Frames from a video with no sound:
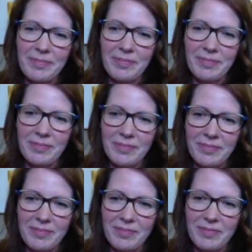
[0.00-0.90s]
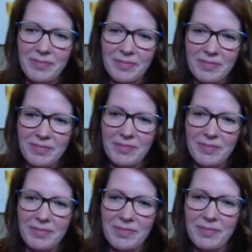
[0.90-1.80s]

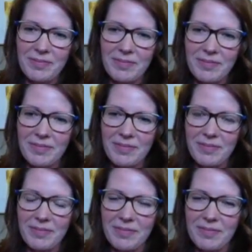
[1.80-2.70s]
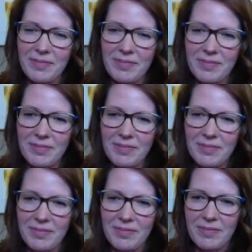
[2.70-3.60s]

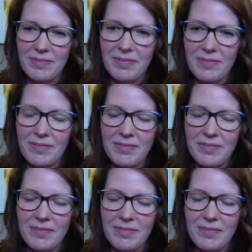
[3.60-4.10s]
(silent)